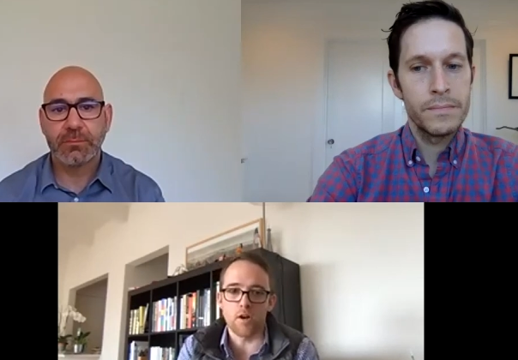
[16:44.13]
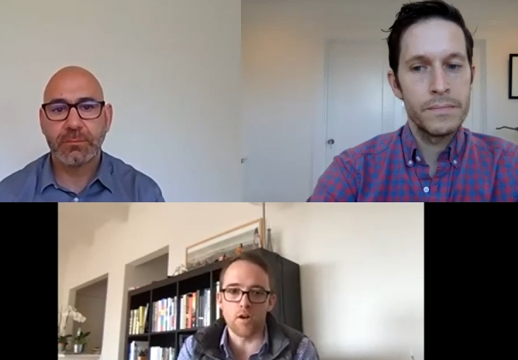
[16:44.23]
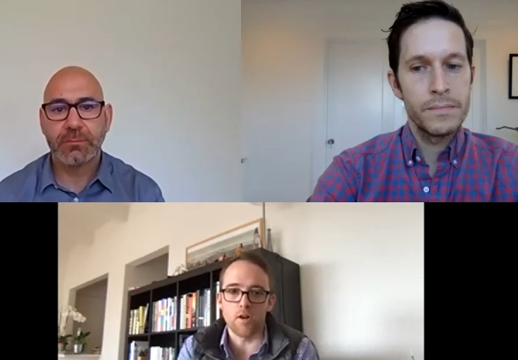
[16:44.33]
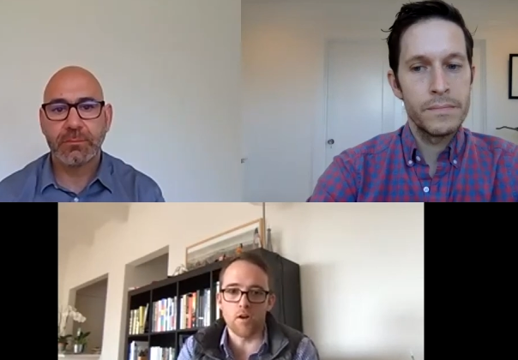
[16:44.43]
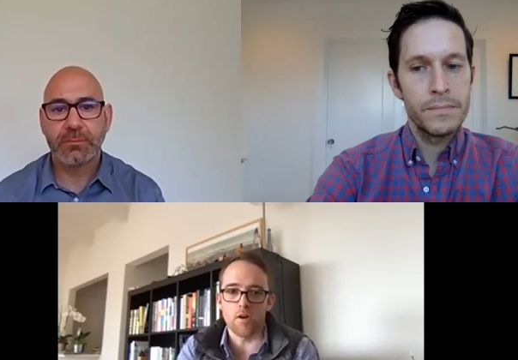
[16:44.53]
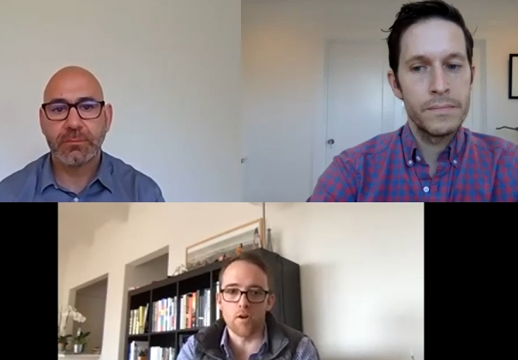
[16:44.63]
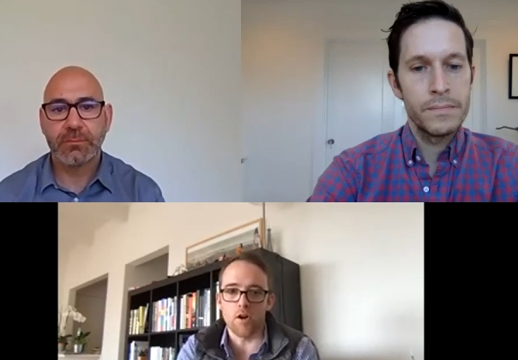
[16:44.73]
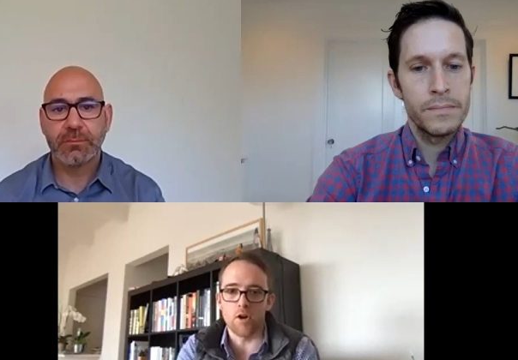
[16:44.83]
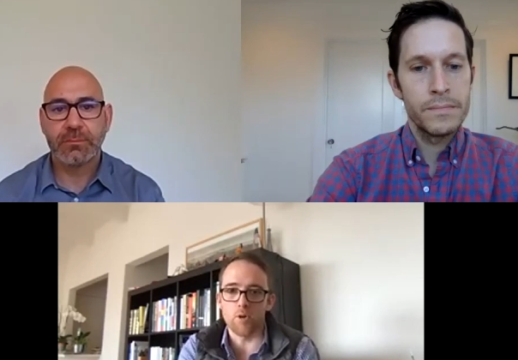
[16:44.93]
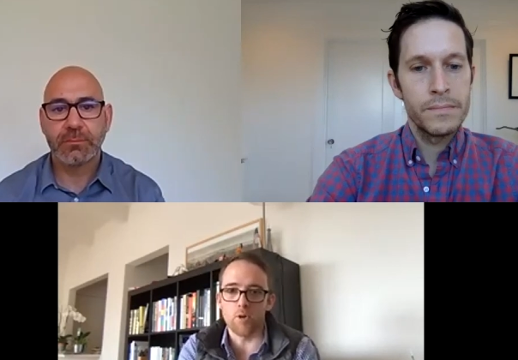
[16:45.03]
Speaker 1: on on
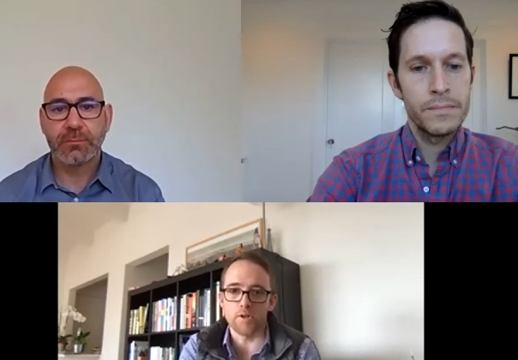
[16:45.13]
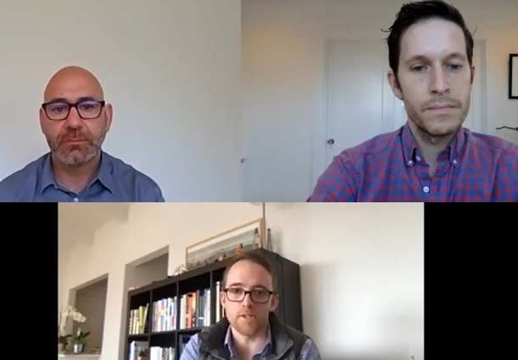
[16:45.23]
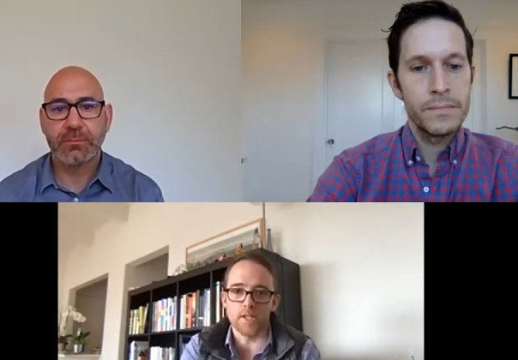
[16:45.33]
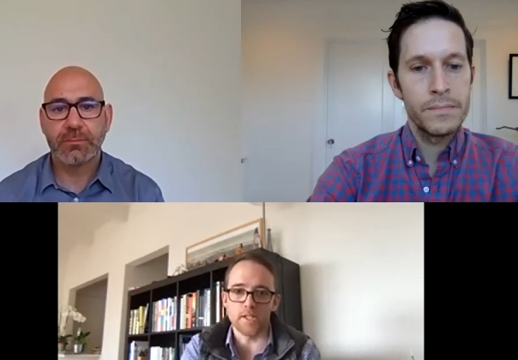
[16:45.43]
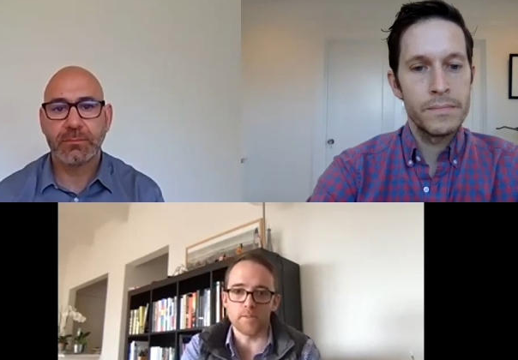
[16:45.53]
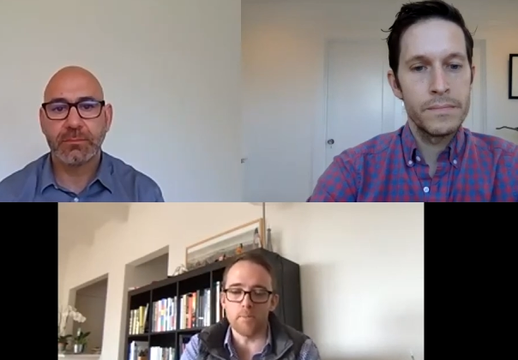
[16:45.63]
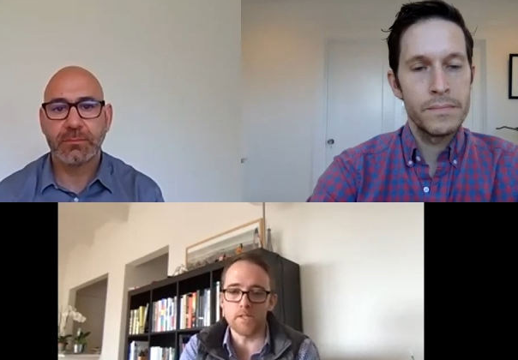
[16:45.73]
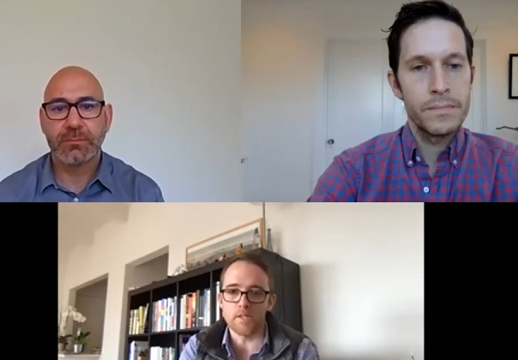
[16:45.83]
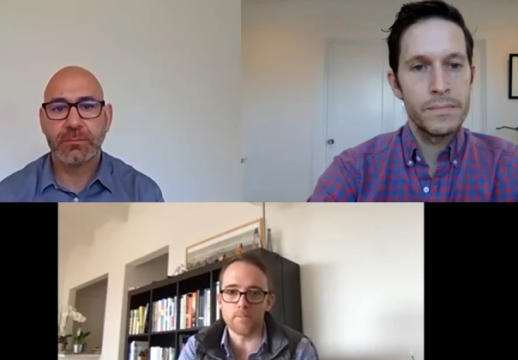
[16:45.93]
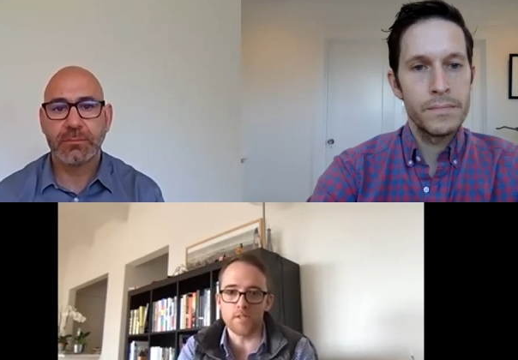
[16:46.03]
on a broader sense?
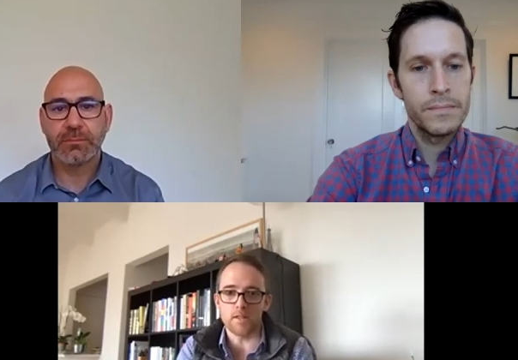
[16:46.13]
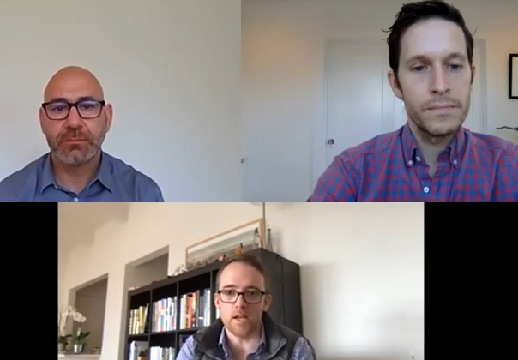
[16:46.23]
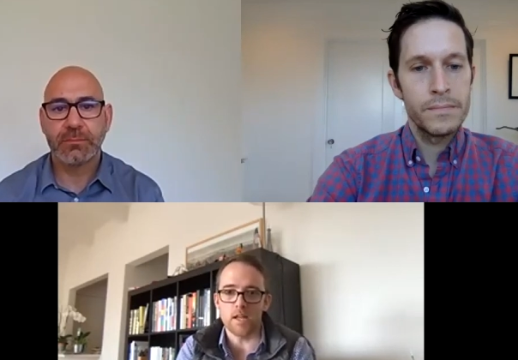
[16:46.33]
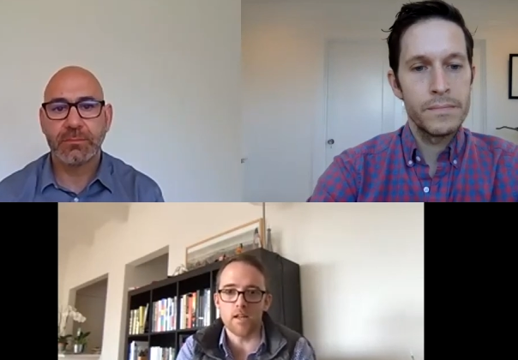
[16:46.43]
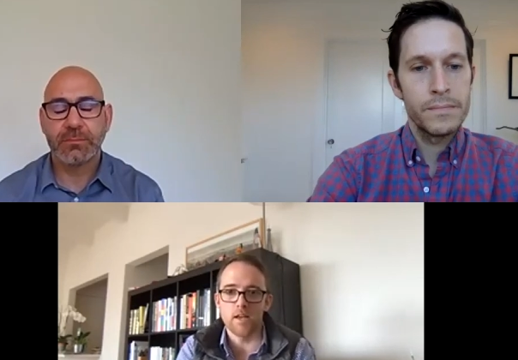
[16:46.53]
Maybe something that